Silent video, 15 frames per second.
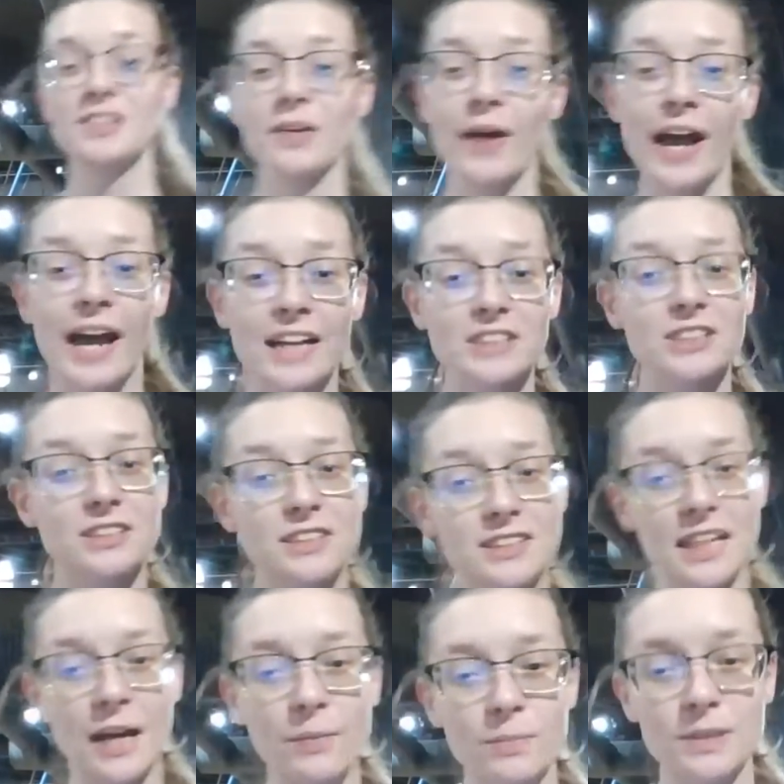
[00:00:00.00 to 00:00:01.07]
So action
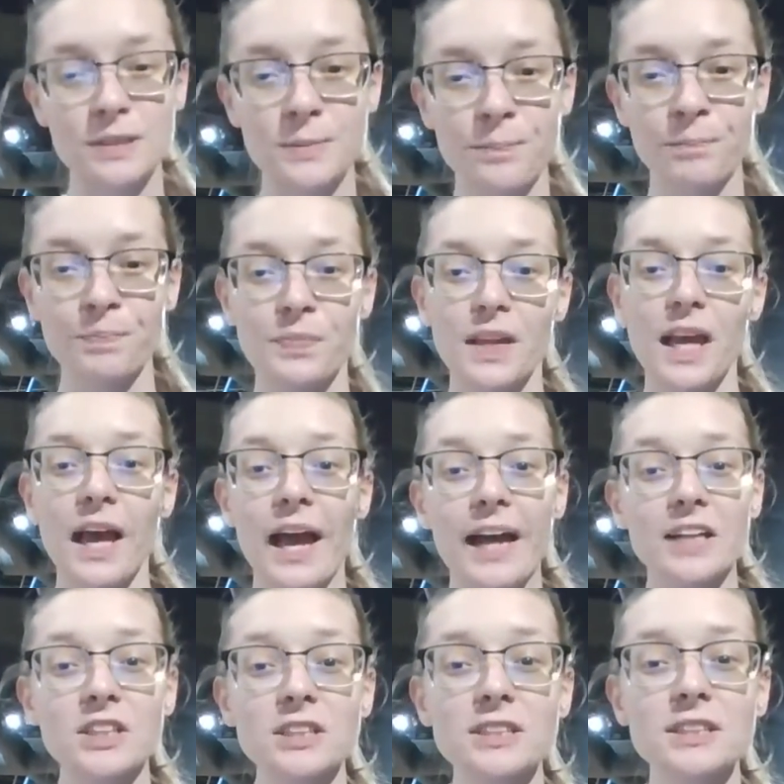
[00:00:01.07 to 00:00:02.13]
steps.
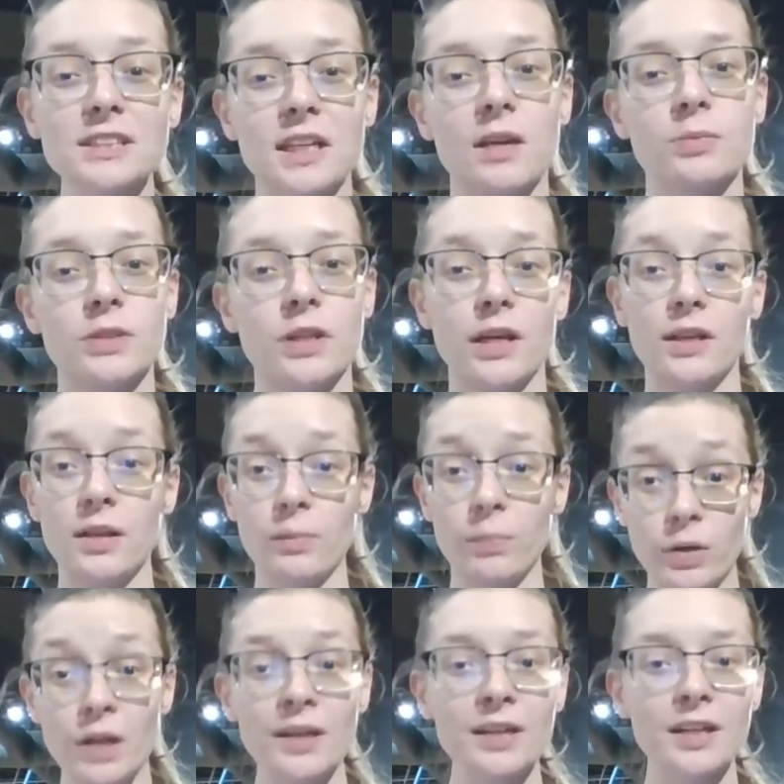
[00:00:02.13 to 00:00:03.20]
Action steps in the
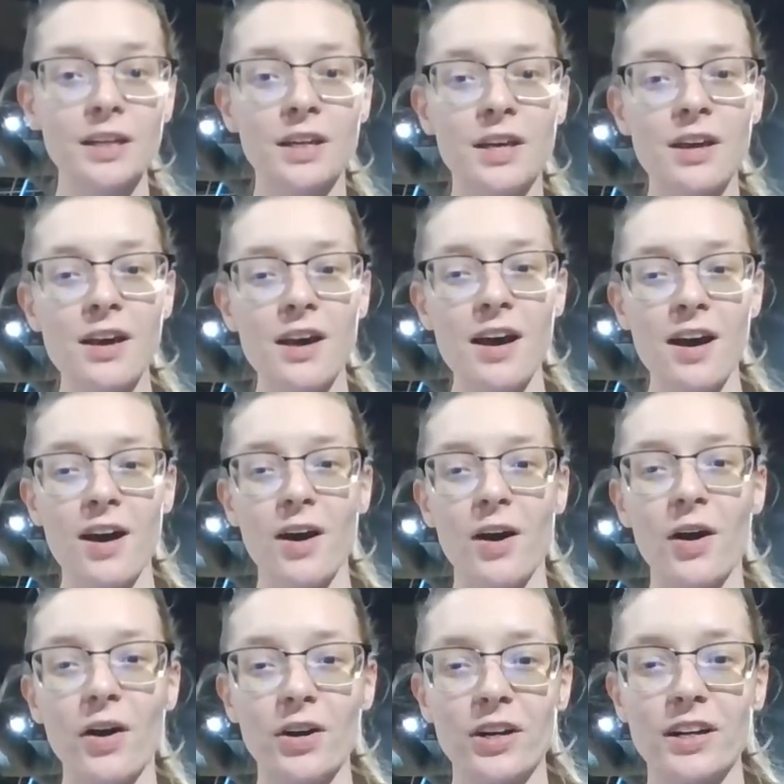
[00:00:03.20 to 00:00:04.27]
book
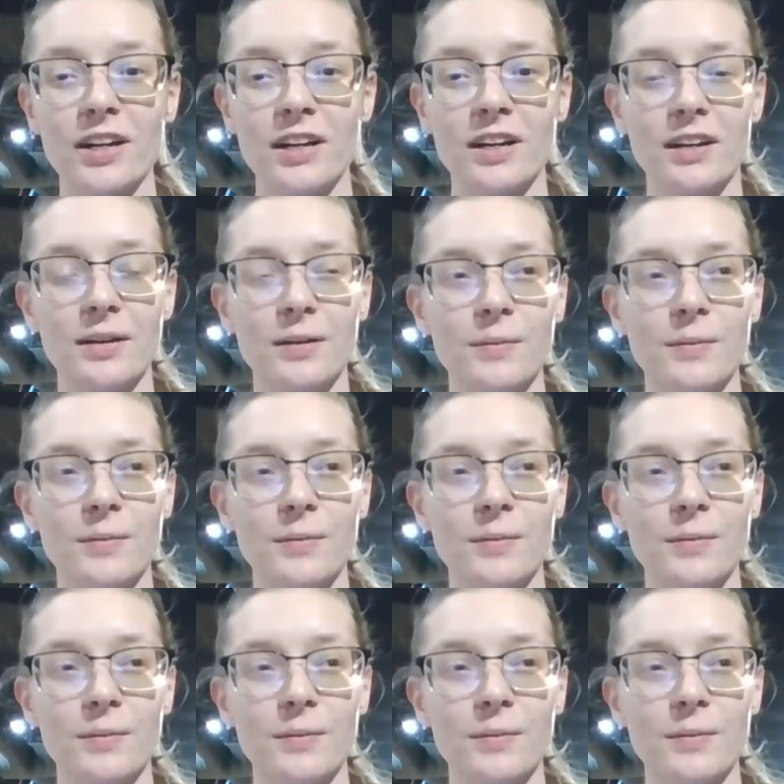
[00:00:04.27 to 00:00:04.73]
are